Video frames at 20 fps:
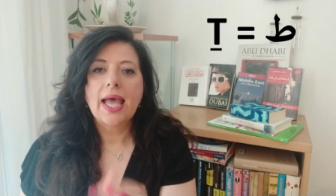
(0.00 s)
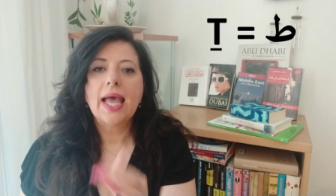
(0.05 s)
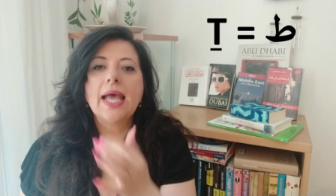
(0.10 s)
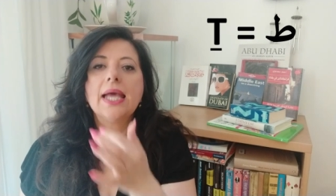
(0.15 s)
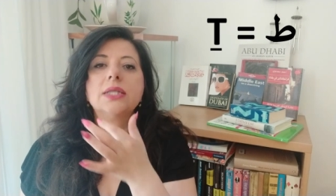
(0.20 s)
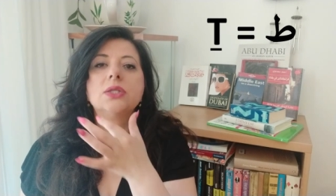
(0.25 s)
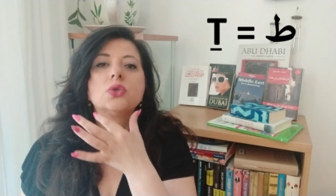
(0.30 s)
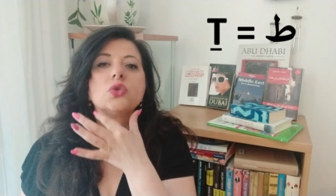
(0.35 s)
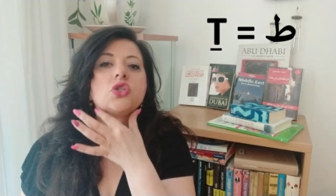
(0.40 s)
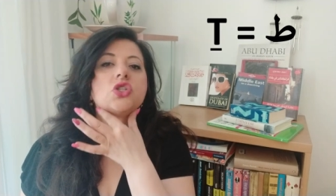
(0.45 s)

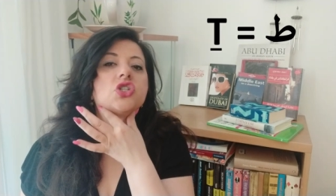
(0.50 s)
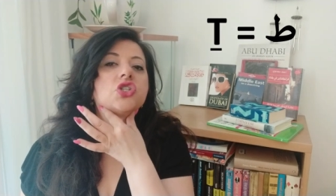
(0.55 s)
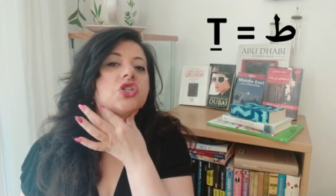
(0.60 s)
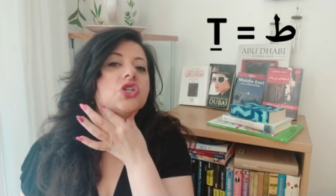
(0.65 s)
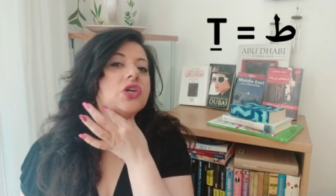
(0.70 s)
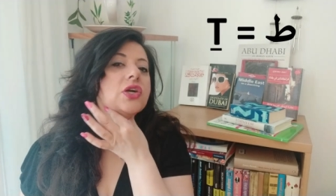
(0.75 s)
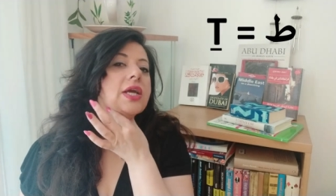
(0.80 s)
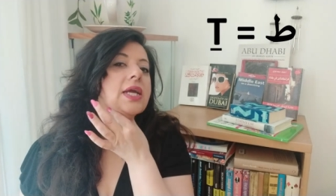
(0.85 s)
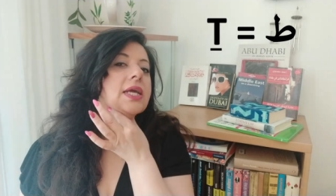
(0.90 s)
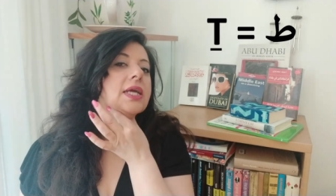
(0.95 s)
and you
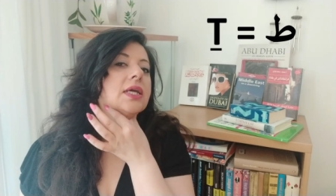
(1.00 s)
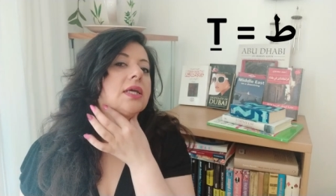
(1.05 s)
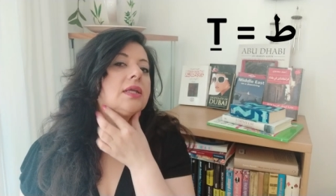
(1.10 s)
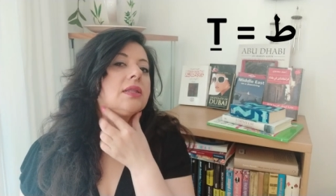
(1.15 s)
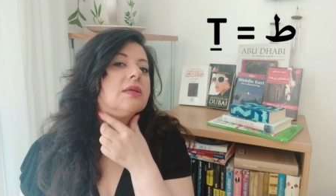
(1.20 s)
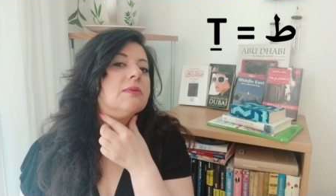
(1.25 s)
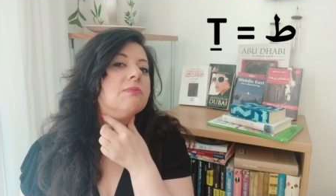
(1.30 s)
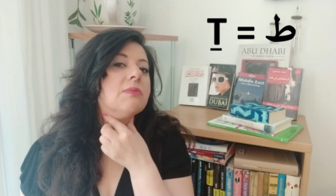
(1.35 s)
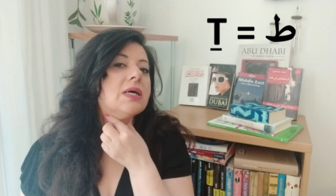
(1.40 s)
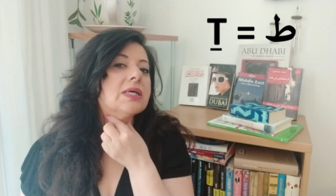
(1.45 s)
shrink
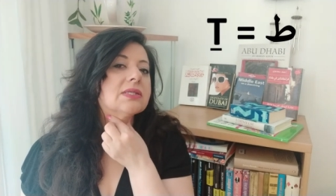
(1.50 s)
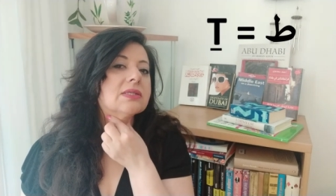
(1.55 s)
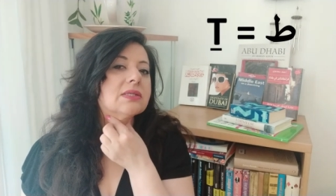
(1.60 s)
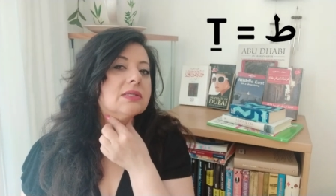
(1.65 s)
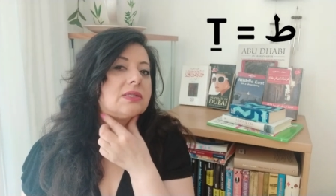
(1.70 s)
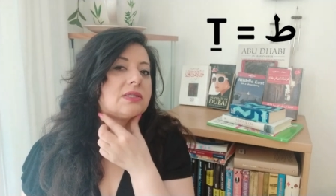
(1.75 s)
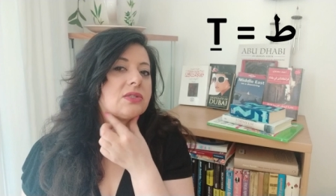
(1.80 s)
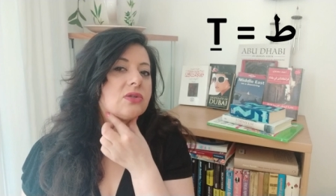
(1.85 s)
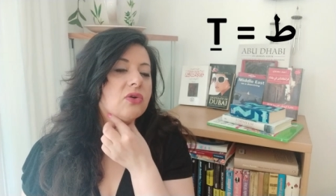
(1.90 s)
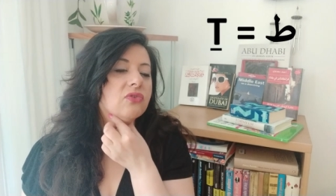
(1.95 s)
the
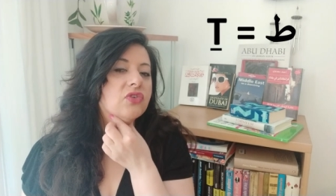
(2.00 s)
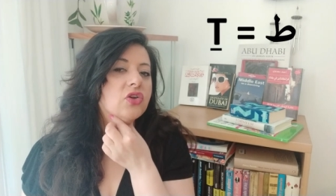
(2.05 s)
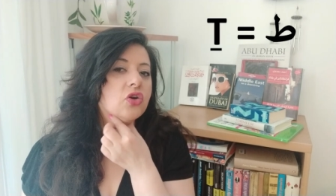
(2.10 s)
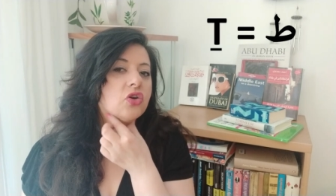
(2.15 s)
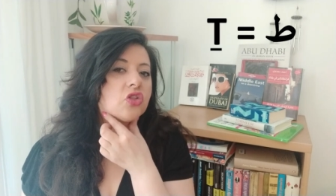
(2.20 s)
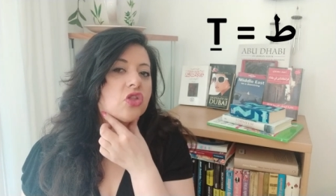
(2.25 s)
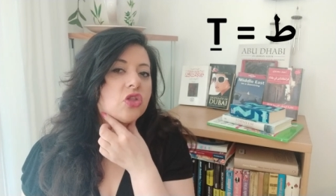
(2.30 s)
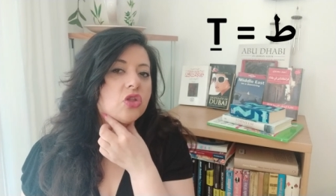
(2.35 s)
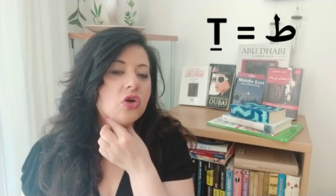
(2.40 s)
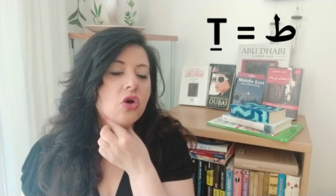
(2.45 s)
muscles of
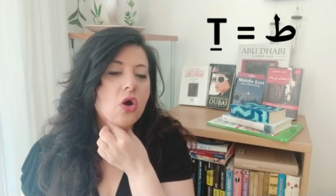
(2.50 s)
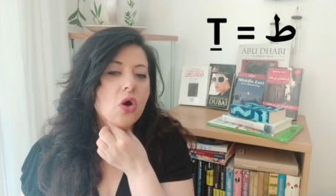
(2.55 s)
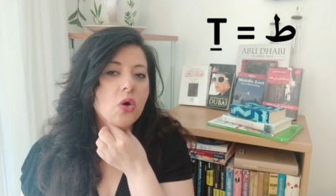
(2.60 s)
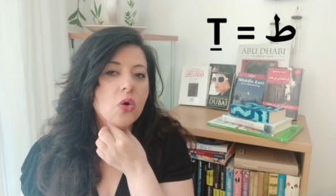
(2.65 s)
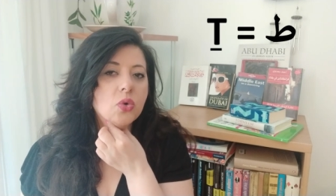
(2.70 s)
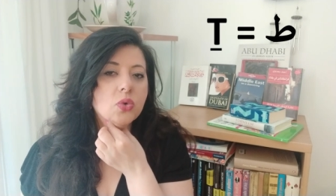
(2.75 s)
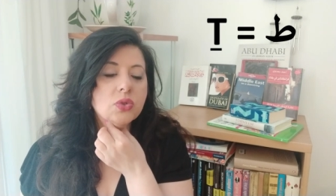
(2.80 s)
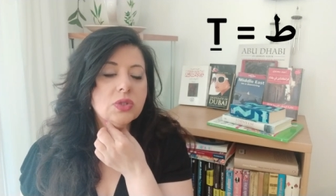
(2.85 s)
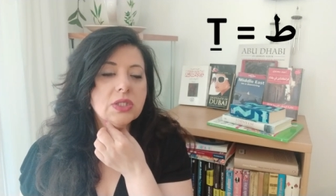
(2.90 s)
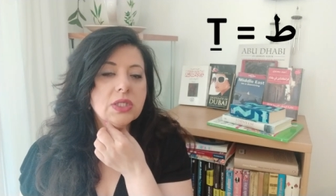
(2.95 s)
your
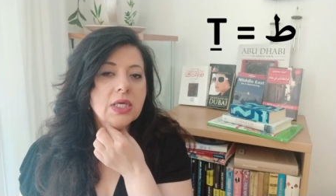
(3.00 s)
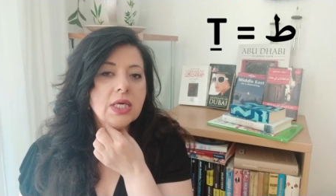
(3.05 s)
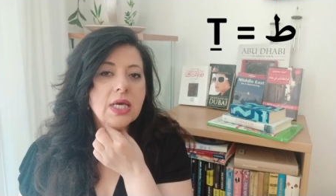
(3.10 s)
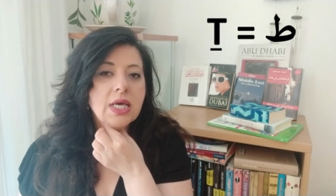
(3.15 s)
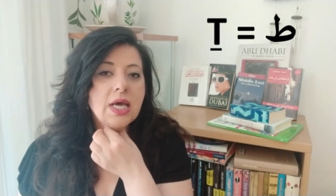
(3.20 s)
throat